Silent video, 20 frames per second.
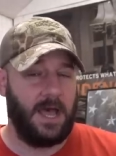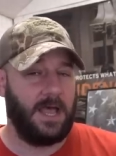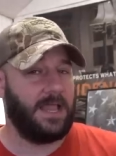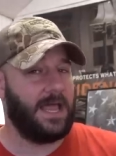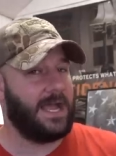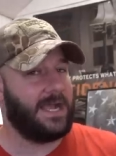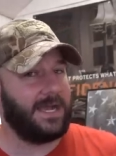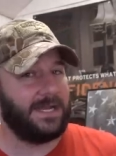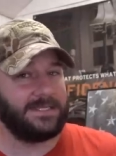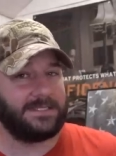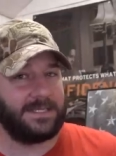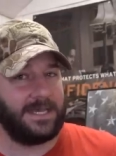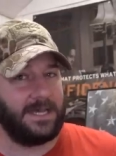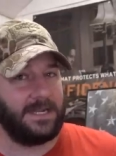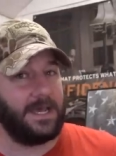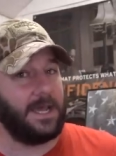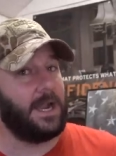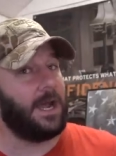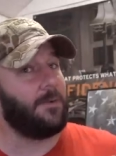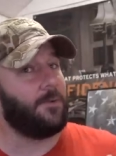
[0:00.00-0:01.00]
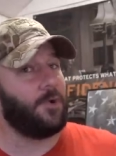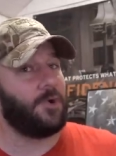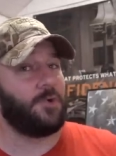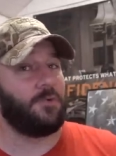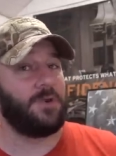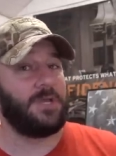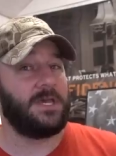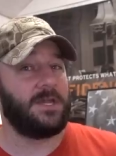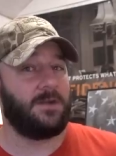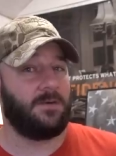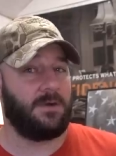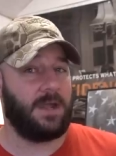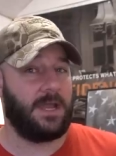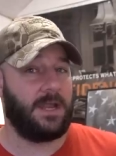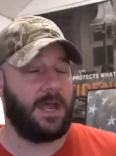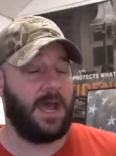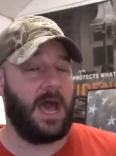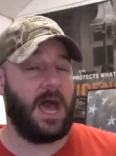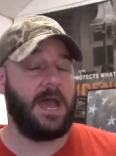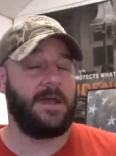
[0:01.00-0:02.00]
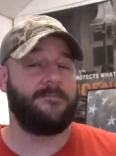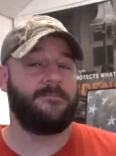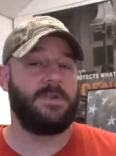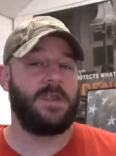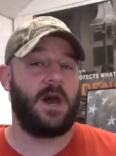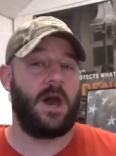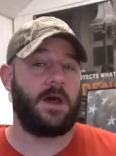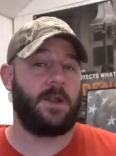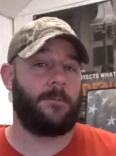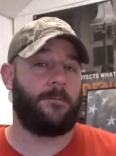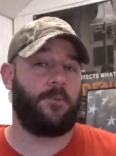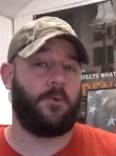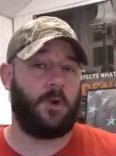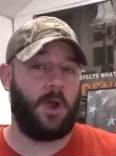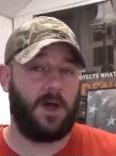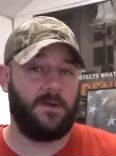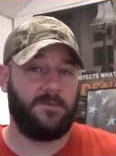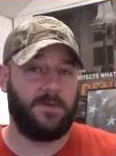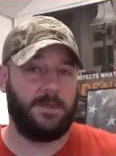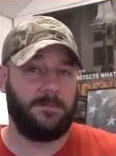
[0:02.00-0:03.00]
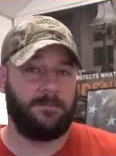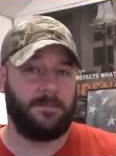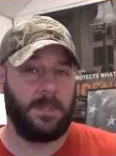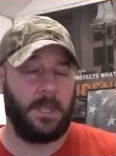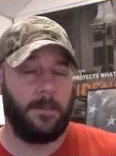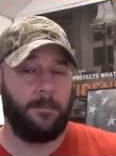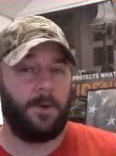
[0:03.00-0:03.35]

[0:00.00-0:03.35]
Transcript: Like I said, and I'm going to reiterate, I'm not a prophet,